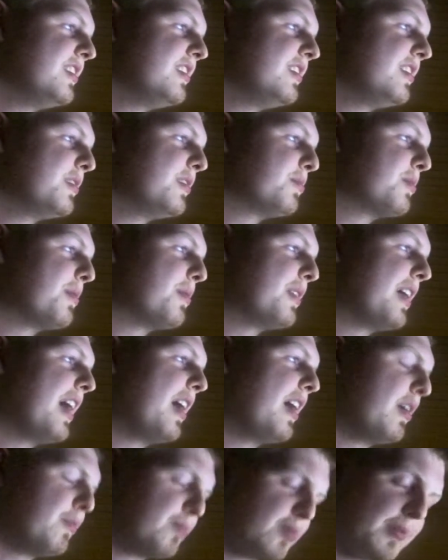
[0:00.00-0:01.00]
I'll
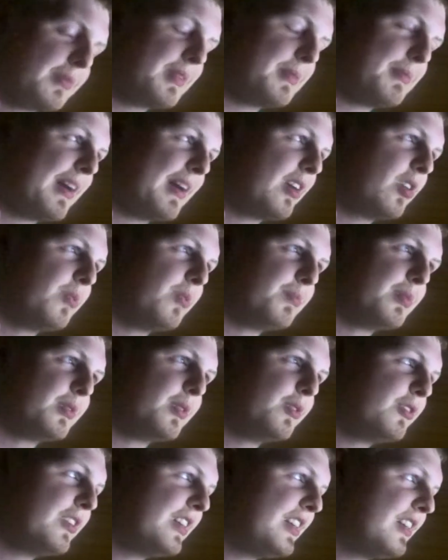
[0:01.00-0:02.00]
probably buy it on
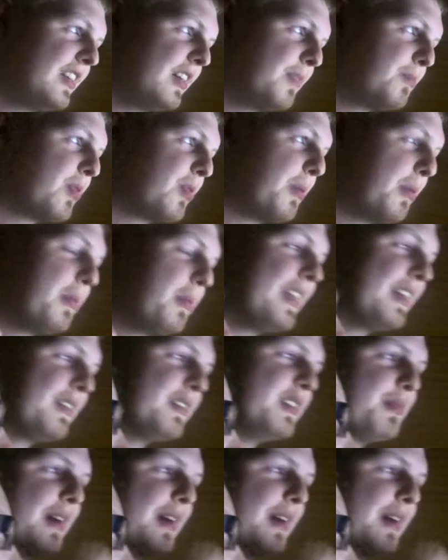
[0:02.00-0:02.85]
Blu-ray. I'm probably going to